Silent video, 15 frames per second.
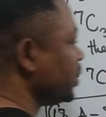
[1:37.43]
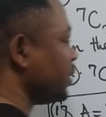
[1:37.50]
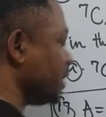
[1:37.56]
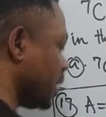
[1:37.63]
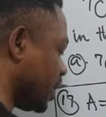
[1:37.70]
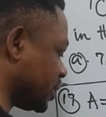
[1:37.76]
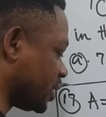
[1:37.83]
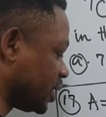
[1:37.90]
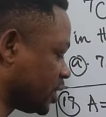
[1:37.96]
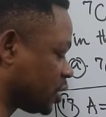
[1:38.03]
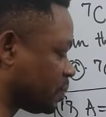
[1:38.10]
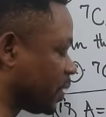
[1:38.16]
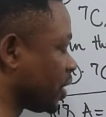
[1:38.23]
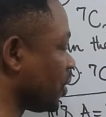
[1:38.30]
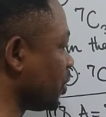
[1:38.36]
The reason is
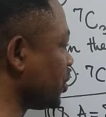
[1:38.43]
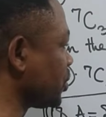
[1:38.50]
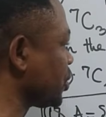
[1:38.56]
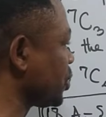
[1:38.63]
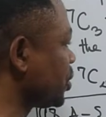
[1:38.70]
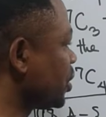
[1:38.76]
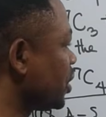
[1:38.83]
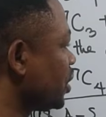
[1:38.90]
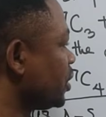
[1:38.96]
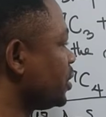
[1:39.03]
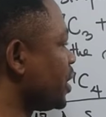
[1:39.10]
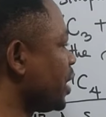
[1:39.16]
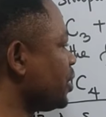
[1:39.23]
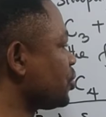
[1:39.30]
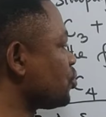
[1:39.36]
because
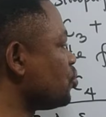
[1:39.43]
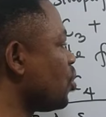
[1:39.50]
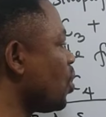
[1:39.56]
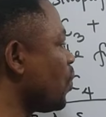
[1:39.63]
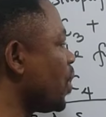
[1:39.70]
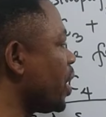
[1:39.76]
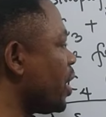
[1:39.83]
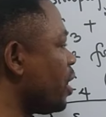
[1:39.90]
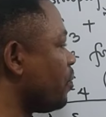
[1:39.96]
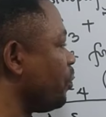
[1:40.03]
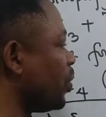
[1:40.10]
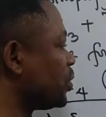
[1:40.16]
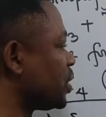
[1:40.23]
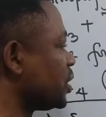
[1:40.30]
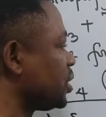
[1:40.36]
there is no way a
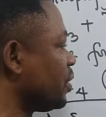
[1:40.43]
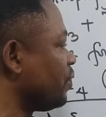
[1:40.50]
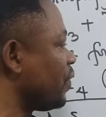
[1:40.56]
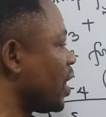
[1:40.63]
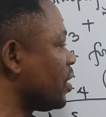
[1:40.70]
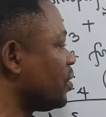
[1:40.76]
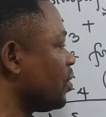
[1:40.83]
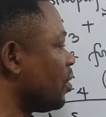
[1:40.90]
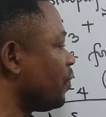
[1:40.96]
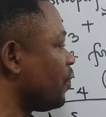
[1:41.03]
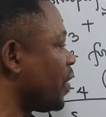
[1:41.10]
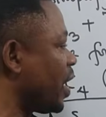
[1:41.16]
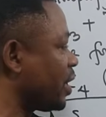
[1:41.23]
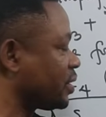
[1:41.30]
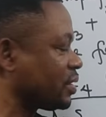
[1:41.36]
positive value
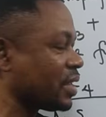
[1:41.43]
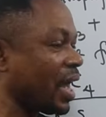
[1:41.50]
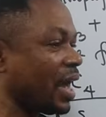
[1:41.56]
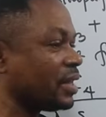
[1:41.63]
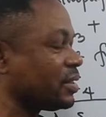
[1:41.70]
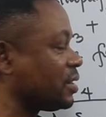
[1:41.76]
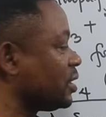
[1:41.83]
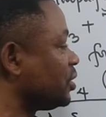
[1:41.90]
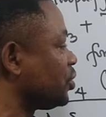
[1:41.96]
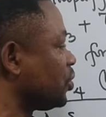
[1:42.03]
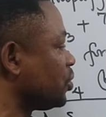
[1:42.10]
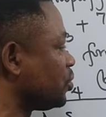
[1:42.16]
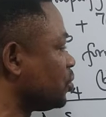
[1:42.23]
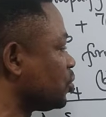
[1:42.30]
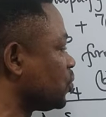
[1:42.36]
of x as
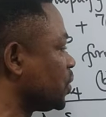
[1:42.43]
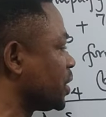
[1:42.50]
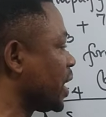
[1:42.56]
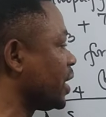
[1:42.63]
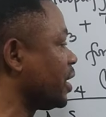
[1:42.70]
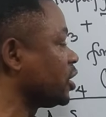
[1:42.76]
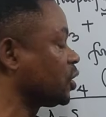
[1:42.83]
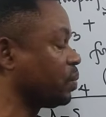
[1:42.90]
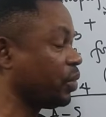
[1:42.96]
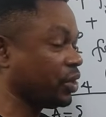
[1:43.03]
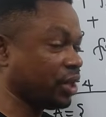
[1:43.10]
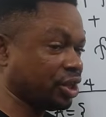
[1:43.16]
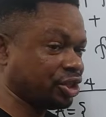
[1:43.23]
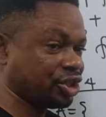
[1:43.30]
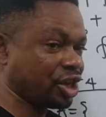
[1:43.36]
introduced with an
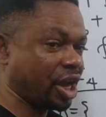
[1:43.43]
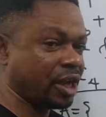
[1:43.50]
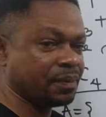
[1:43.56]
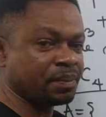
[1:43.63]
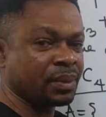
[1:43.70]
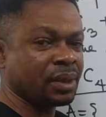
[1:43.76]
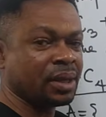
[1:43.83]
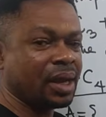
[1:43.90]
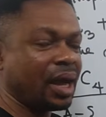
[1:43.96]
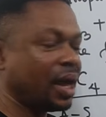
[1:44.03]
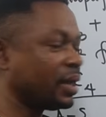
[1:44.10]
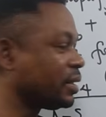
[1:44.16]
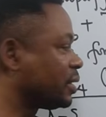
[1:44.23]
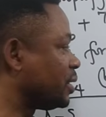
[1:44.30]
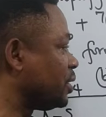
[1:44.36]
exponential
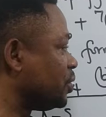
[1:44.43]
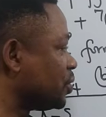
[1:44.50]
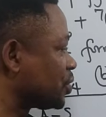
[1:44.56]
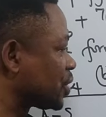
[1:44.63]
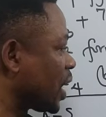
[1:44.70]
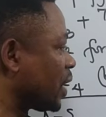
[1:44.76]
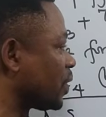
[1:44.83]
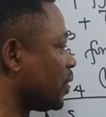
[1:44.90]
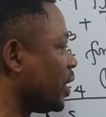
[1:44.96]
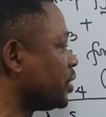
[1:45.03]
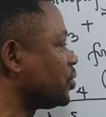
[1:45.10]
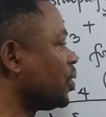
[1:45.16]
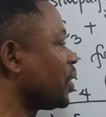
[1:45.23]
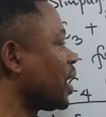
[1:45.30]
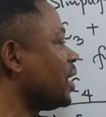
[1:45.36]
and use
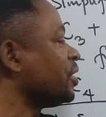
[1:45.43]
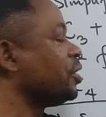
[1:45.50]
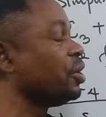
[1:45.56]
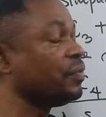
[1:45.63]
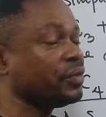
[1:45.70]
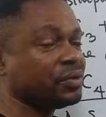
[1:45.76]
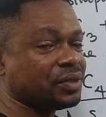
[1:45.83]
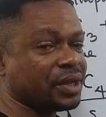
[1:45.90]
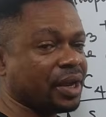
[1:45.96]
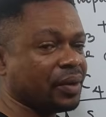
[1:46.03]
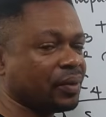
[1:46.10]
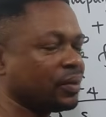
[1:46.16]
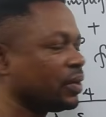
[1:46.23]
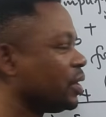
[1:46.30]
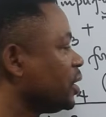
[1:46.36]
calculator can give you
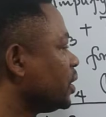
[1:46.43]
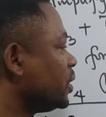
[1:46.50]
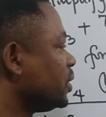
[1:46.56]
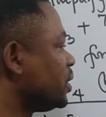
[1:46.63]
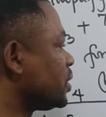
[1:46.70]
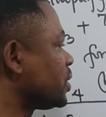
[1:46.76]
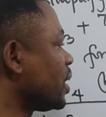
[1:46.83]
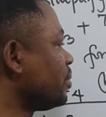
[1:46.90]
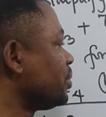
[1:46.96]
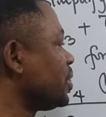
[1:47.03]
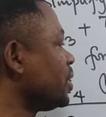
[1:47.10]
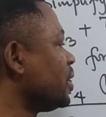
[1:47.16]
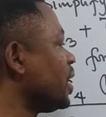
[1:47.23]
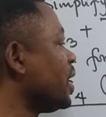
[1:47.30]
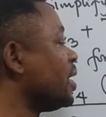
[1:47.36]
0. The same
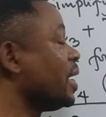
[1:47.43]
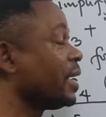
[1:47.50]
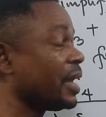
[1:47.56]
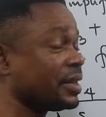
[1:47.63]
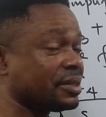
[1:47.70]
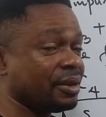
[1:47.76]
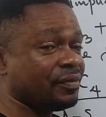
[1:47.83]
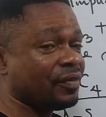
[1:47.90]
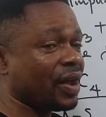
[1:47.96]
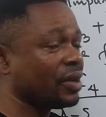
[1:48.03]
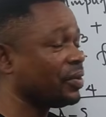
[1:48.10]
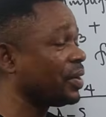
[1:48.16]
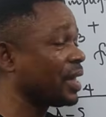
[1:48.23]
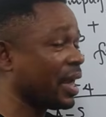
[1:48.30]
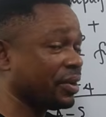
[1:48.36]
thing, a negative
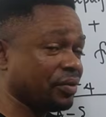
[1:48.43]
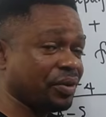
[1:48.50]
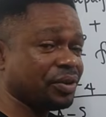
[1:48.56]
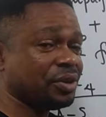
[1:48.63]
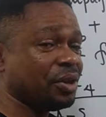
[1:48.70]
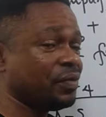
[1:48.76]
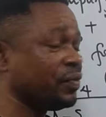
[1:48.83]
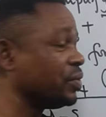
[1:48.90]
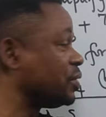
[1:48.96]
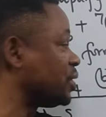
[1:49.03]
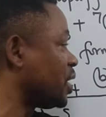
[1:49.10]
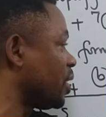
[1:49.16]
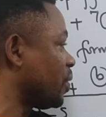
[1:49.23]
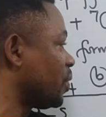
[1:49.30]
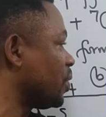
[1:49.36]
value cannot give you
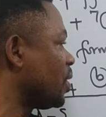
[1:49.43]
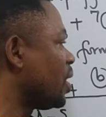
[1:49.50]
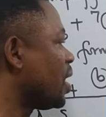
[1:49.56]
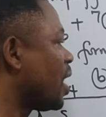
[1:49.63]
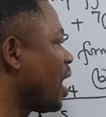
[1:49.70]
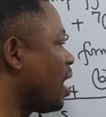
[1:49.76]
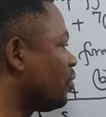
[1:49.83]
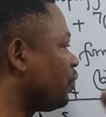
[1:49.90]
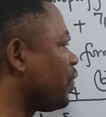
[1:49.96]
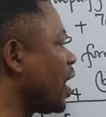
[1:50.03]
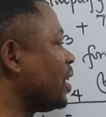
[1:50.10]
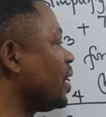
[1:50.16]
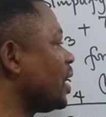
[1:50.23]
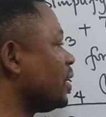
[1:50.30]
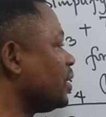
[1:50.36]
0. And
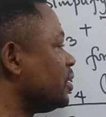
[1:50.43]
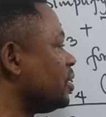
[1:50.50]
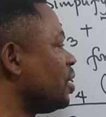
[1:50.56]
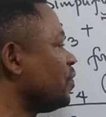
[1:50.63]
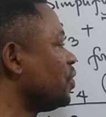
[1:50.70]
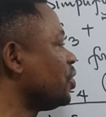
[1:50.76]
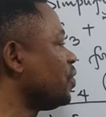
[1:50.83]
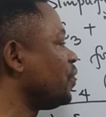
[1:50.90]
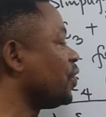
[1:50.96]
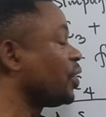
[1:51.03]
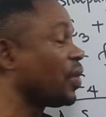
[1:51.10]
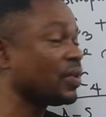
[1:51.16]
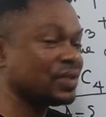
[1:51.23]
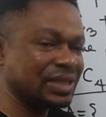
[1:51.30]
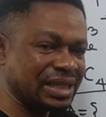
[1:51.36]
finally, even if you
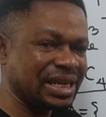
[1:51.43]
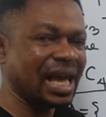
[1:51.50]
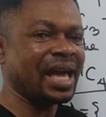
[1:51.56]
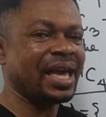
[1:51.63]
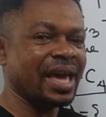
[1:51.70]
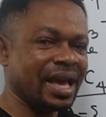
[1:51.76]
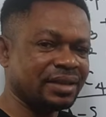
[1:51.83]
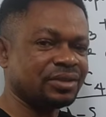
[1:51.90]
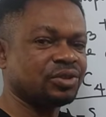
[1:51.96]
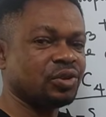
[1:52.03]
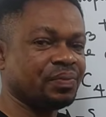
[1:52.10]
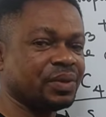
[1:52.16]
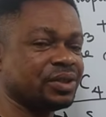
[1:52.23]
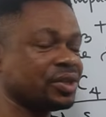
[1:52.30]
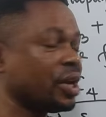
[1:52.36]
consider x to
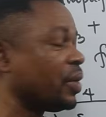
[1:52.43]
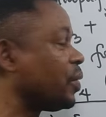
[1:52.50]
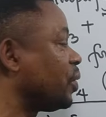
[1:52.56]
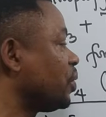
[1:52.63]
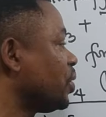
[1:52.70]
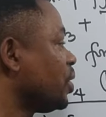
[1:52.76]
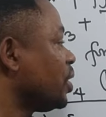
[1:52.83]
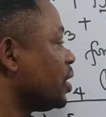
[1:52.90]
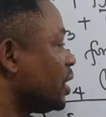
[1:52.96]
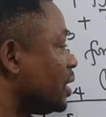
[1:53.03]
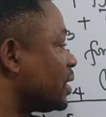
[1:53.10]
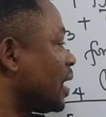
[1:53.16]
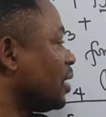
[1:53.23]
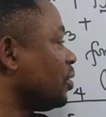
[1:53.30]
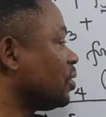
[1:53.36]
be 0,
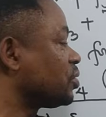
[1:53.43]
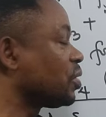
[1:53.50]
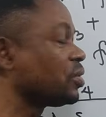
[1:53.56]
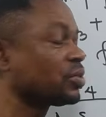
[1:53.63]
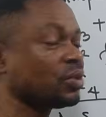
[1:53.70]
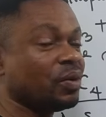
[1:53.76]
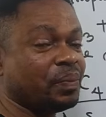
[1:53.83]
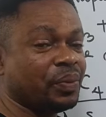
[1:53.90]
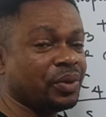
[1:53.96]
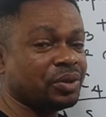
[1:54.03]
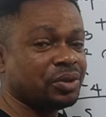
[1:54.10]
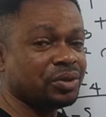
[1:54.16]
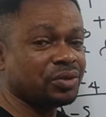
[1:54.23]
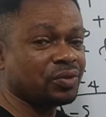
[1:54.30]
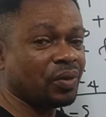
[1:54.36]
it cannot also
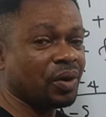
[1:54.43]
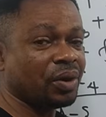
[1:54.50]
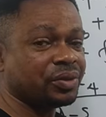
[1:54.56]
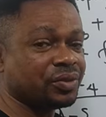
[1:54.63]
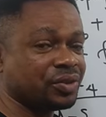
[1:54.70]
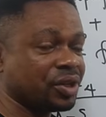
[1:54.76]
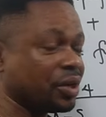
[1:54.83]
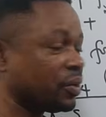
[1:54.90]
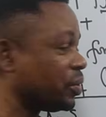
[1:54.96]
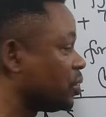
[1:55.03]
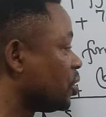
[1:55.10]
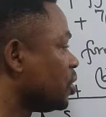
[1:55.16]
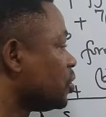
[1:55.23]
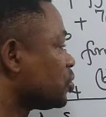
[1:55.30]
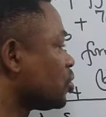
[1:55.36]
produce what? 0.
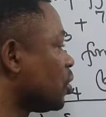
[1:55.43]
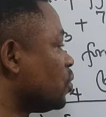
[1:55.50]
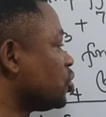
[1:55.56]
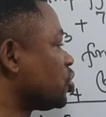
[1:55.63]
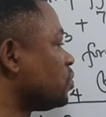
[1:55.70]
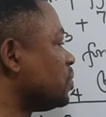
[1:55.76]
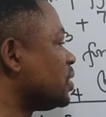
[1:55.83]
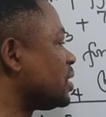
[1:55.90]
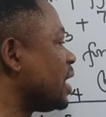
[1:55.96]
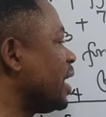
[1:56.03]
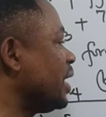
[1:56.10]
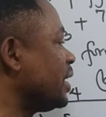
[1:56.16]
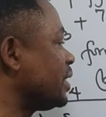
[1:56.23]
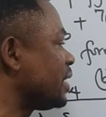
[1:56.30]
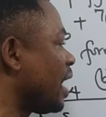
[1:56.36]
So which means
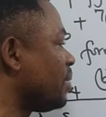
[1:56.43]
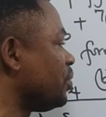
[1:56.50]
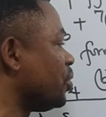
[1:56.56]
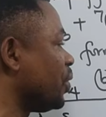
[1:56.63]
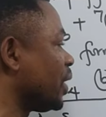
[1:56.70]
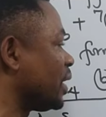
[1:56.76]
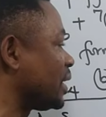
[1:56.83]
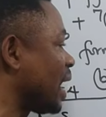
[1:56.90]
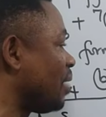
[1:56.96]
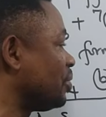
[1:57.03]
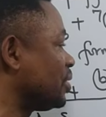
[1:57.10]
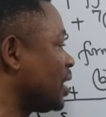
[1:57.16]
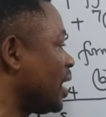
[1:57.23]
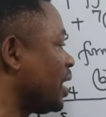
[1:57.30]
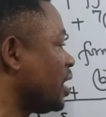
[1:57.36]
anytime you
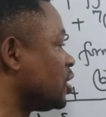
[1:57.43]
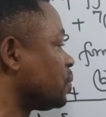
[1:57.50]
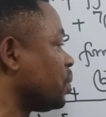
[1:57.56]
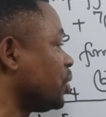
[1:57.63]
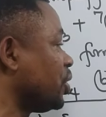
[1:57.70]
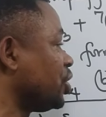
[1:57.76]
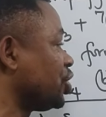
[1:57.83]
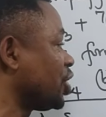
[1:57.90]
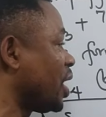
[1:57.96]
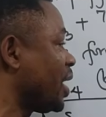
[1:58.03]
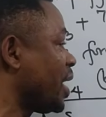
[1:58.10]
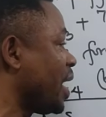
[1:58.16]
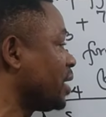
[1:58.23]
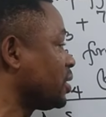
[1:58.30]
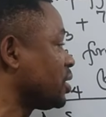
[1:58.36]
encounter exponential
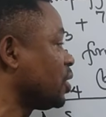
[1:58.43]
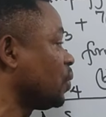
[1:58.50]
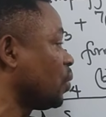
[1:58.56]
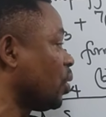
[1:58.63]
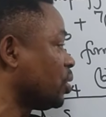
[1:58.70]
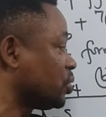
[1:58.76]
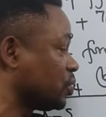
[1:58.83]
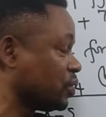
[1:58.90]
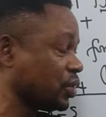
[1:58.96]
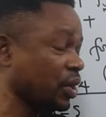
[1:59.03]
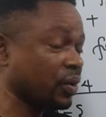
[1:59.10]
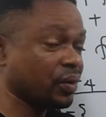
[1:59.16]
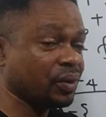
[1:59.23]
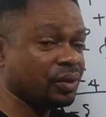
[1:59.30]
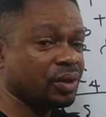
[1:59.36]
x equal to
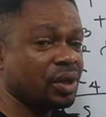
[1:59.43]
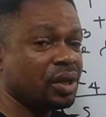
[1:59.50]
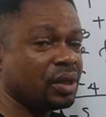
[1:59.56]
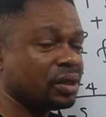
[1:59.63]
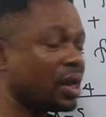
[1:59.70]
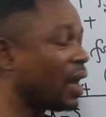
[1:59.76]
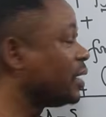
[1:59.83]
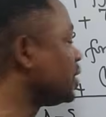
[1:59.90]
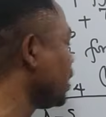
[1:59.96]
0, now